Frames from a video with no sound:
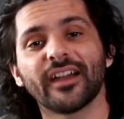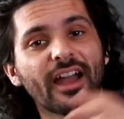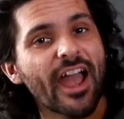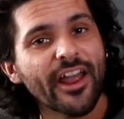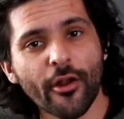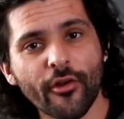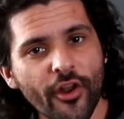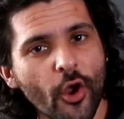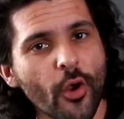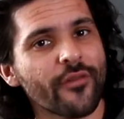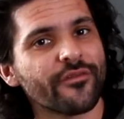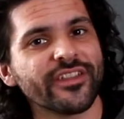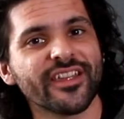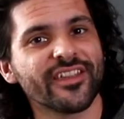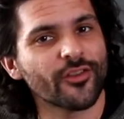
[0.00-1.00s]
I don't know if
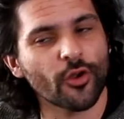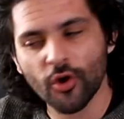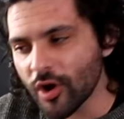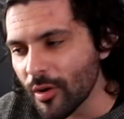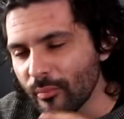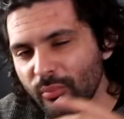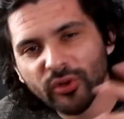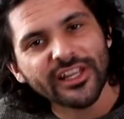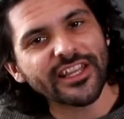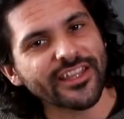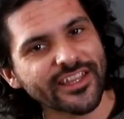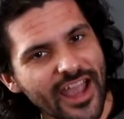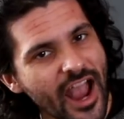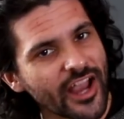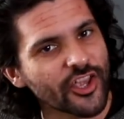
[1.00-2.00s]
these are
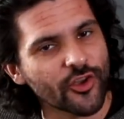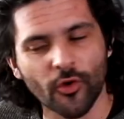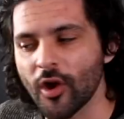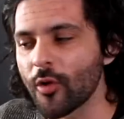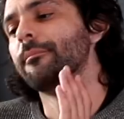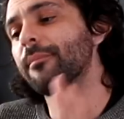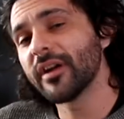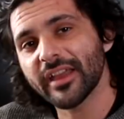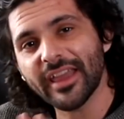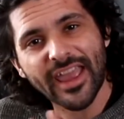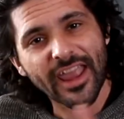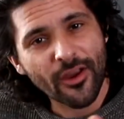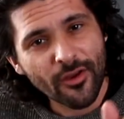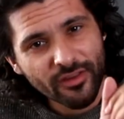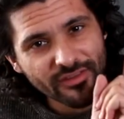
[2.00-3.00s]
completely accurate, but
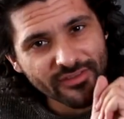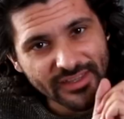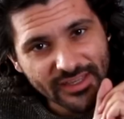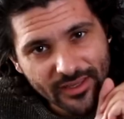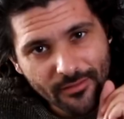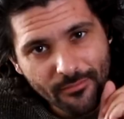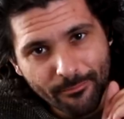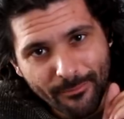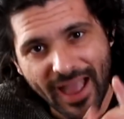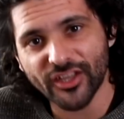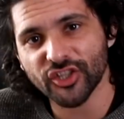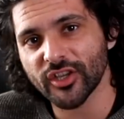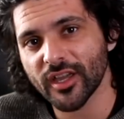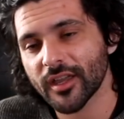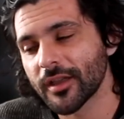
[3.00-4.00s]
here's the
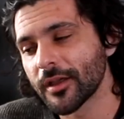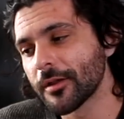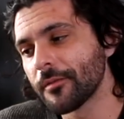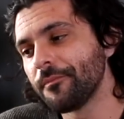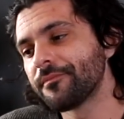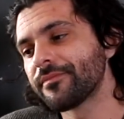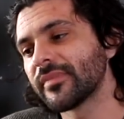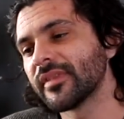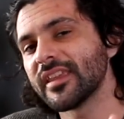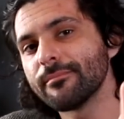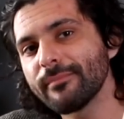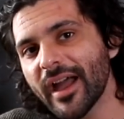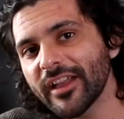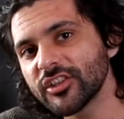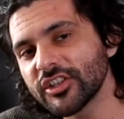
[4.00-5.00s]
magic. The
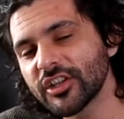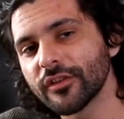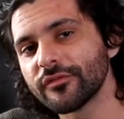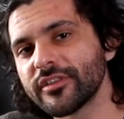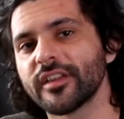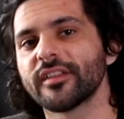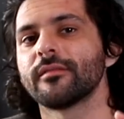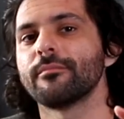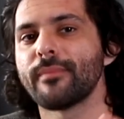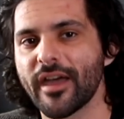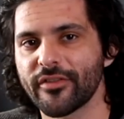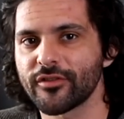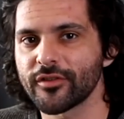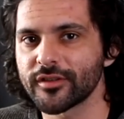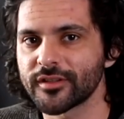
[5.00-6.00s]
magic of this
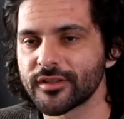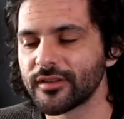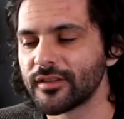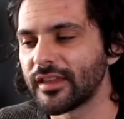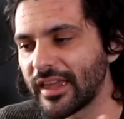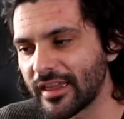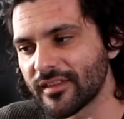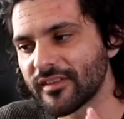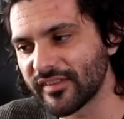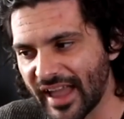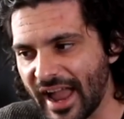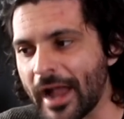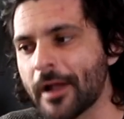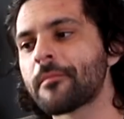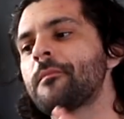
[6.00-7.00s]
method is
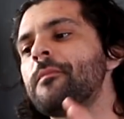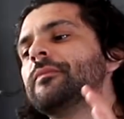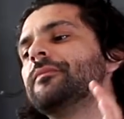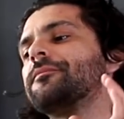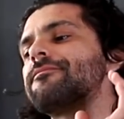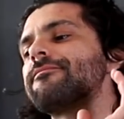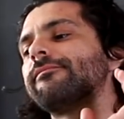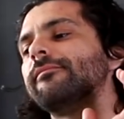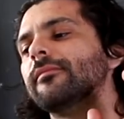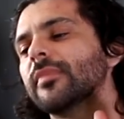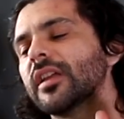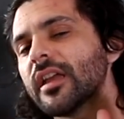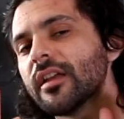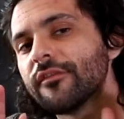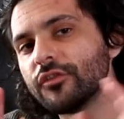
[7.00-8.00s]
that
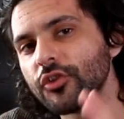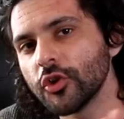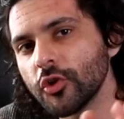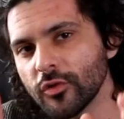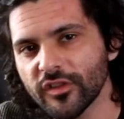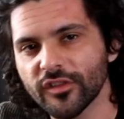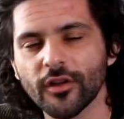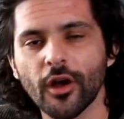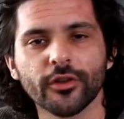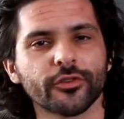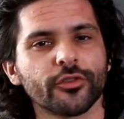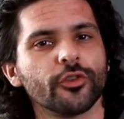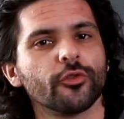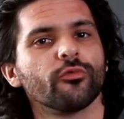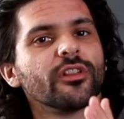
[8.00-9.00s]
if you start
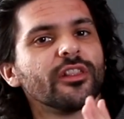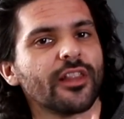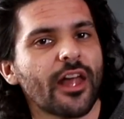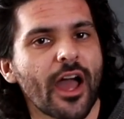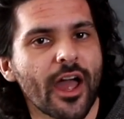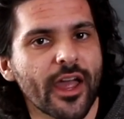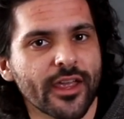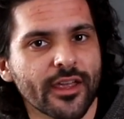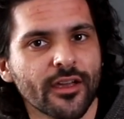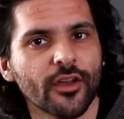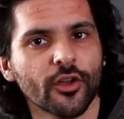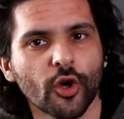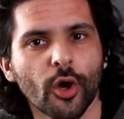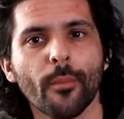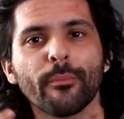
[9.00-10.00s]
to rely
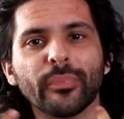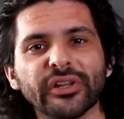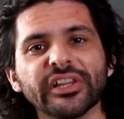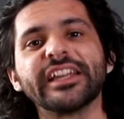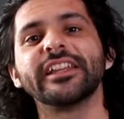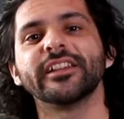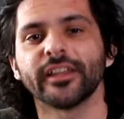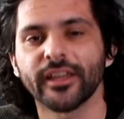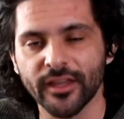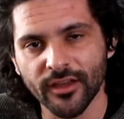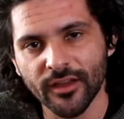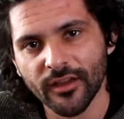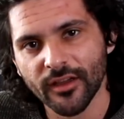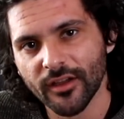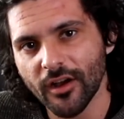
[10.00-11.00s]
completely
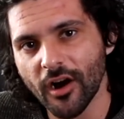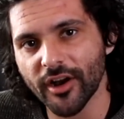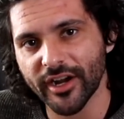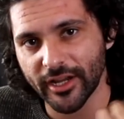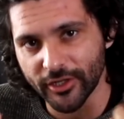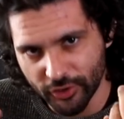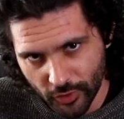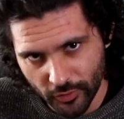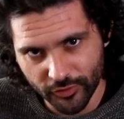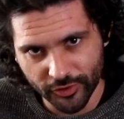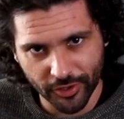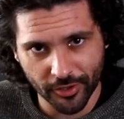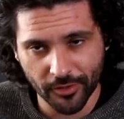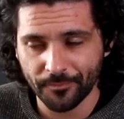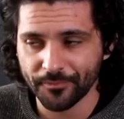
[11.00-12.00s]
on a
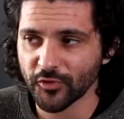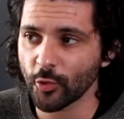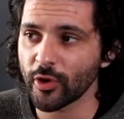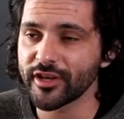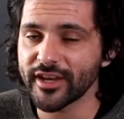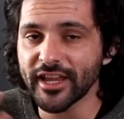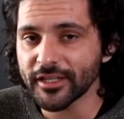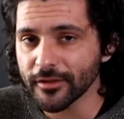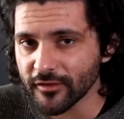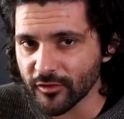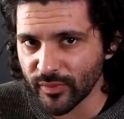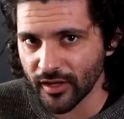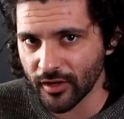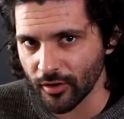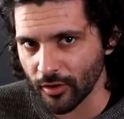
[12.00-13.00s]
tutor or a native
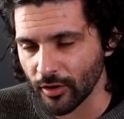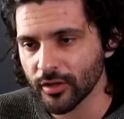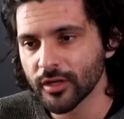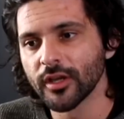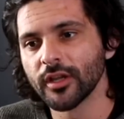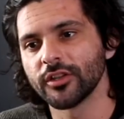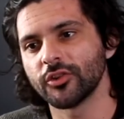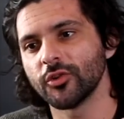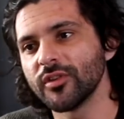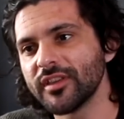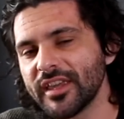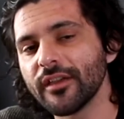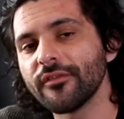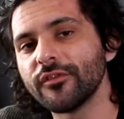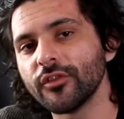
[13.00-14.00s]
speaker to
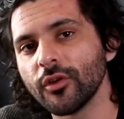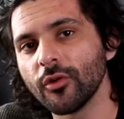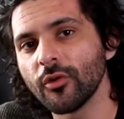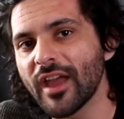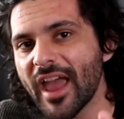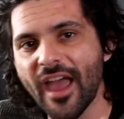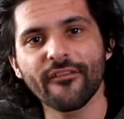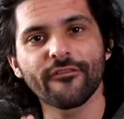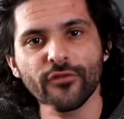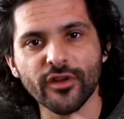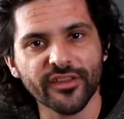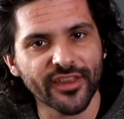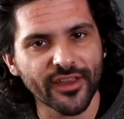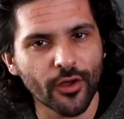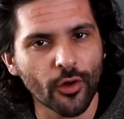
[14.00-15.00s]
give you every
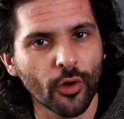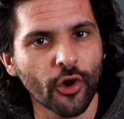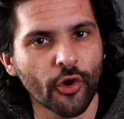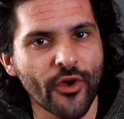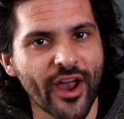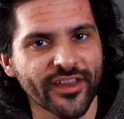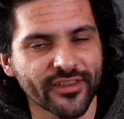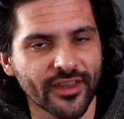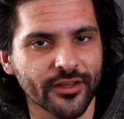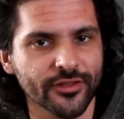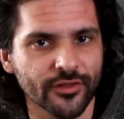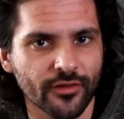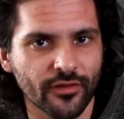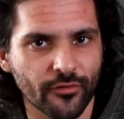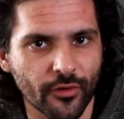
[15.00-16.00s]
single correct
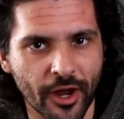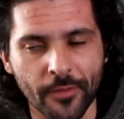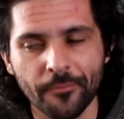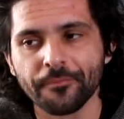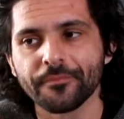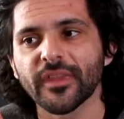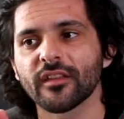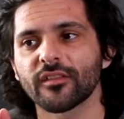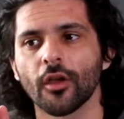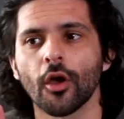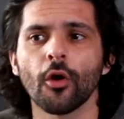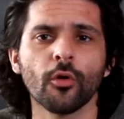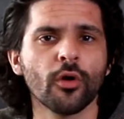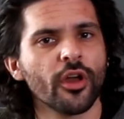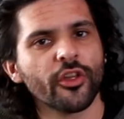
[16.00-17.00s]
sentence, right?
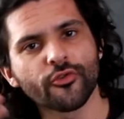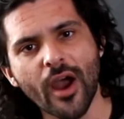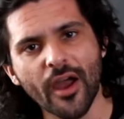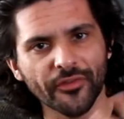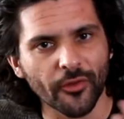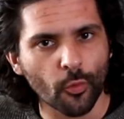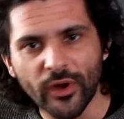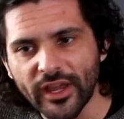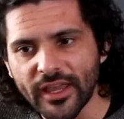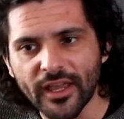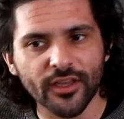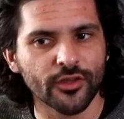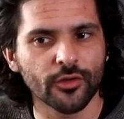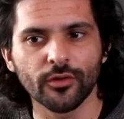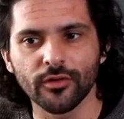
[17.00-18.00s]
So throughout the
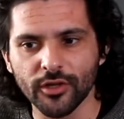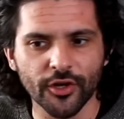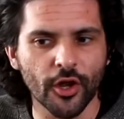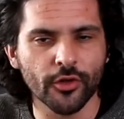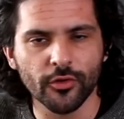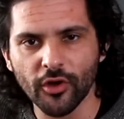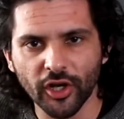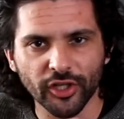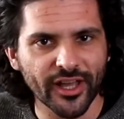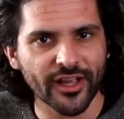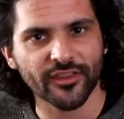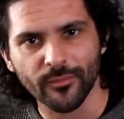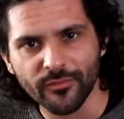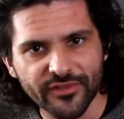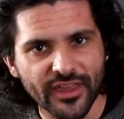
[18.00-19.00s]
week, you collect
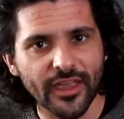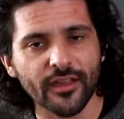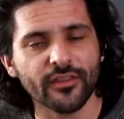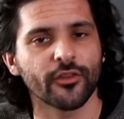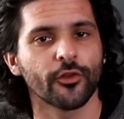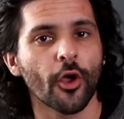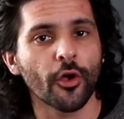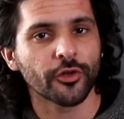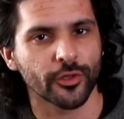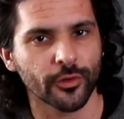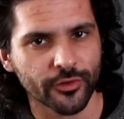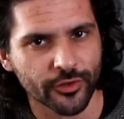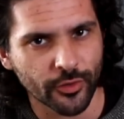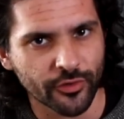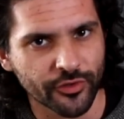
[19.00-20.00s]
some things, you go to your
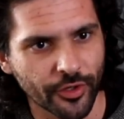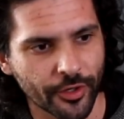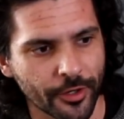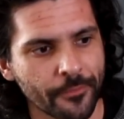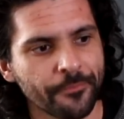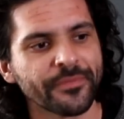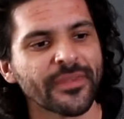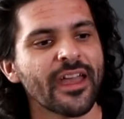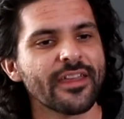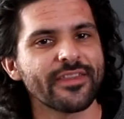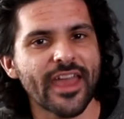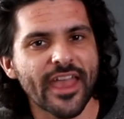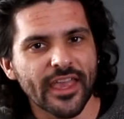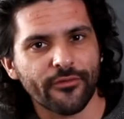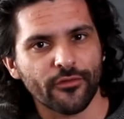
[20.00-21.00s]
tutor,
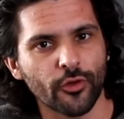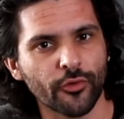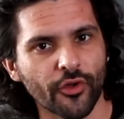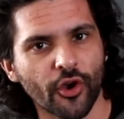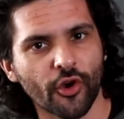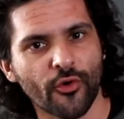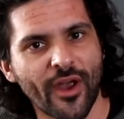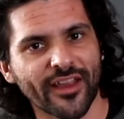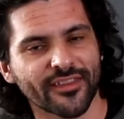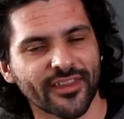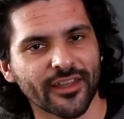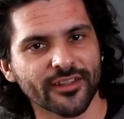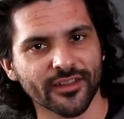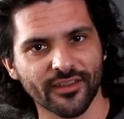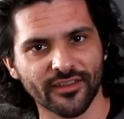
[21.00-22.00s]
they give you the correct
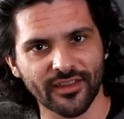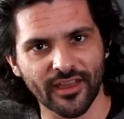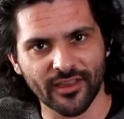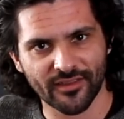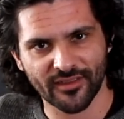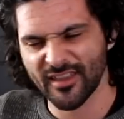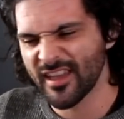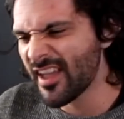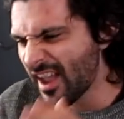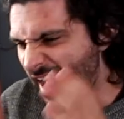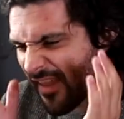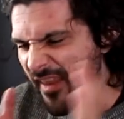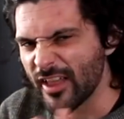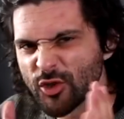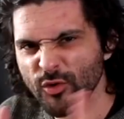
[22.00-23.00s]
sentences,
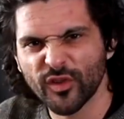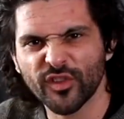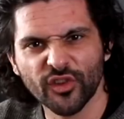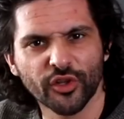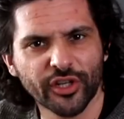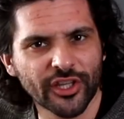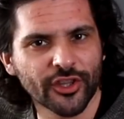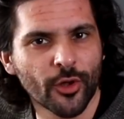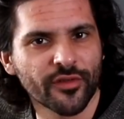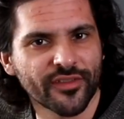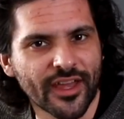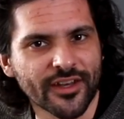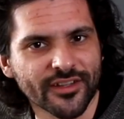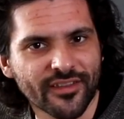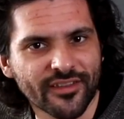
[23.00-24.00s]
and then you study those
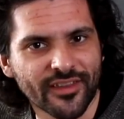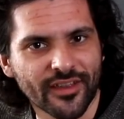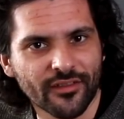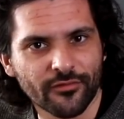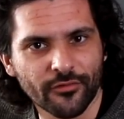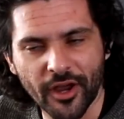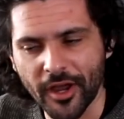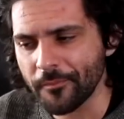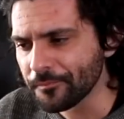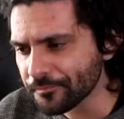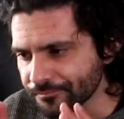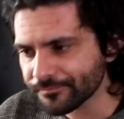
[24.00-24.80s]
sentences, right?